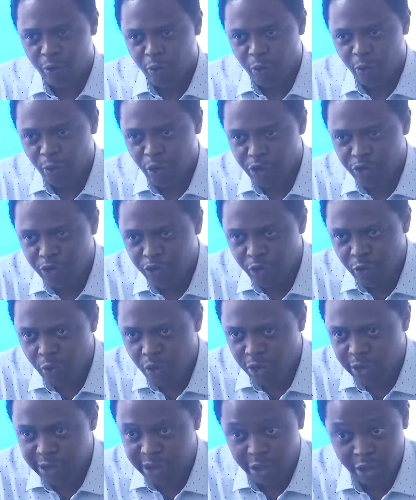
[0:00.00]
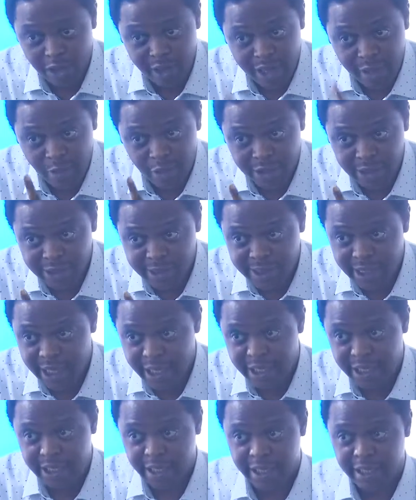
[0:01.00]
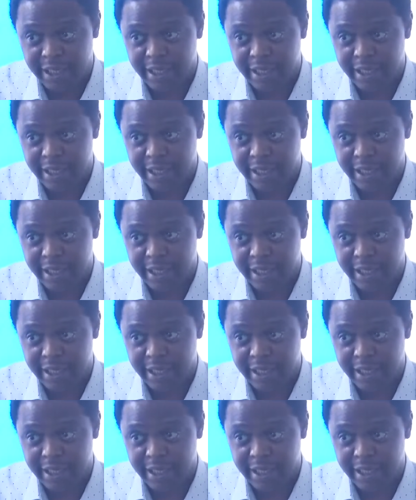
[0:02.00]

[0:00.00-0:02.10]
What do you want? In other words, he's saying,